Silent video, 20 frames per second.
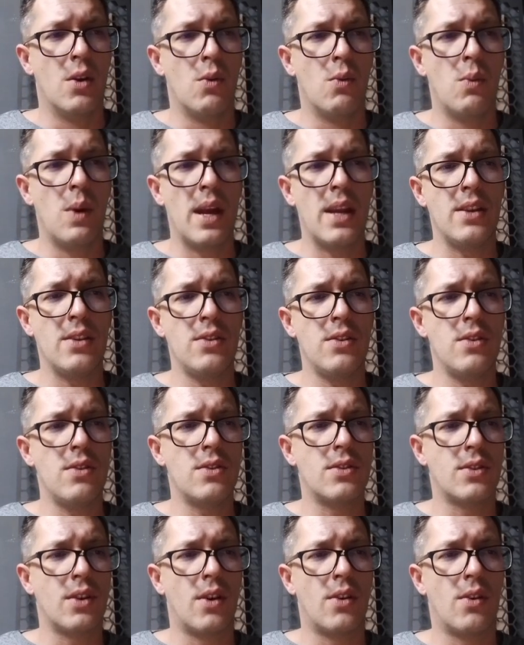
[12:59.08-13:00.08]
When you
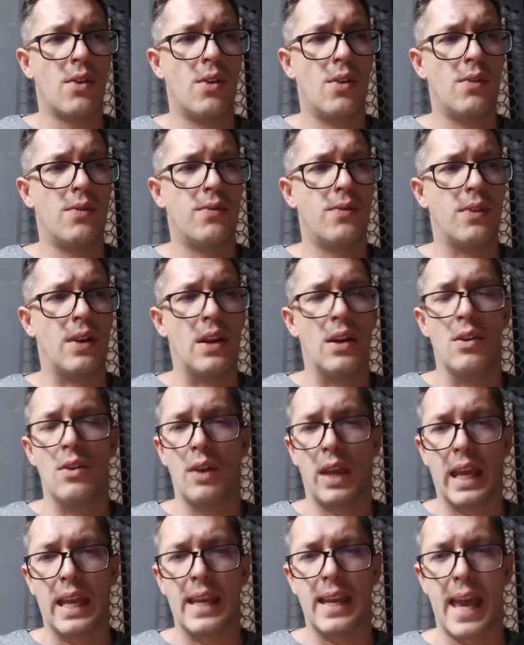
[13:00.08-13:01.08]
start off
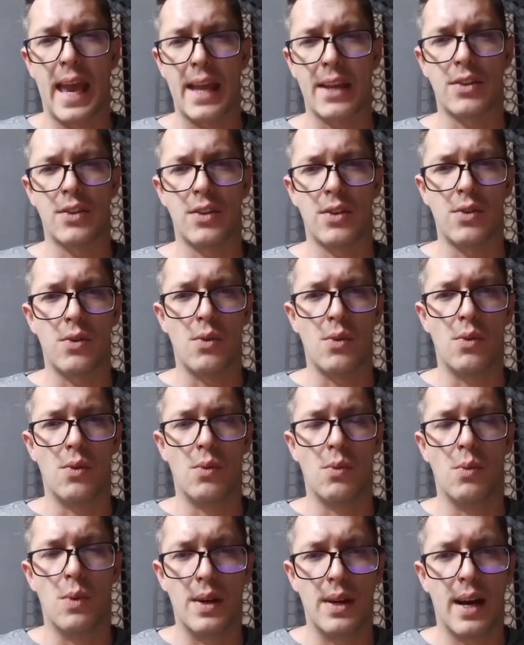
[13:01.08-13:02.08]
looking at your
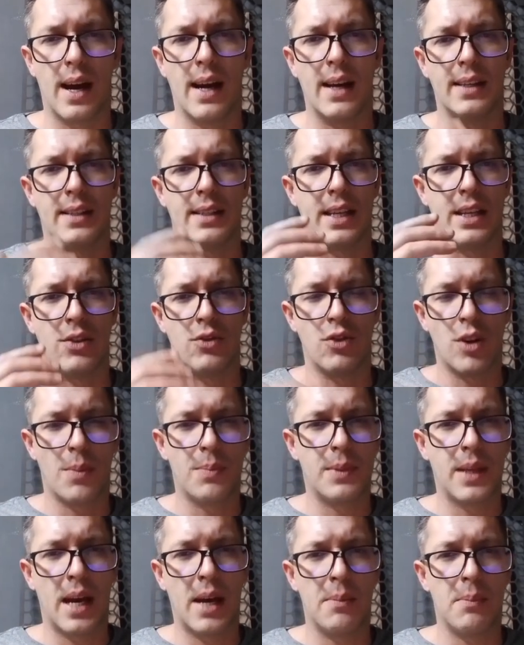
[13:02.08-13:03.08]
winisd
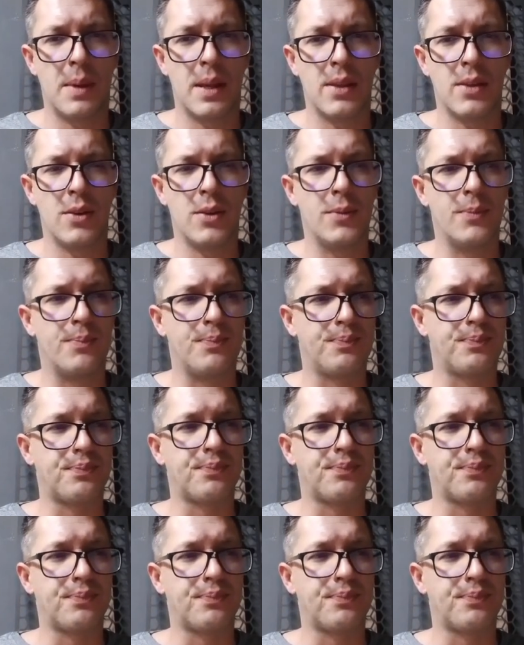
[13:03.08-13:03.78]
drop down menu,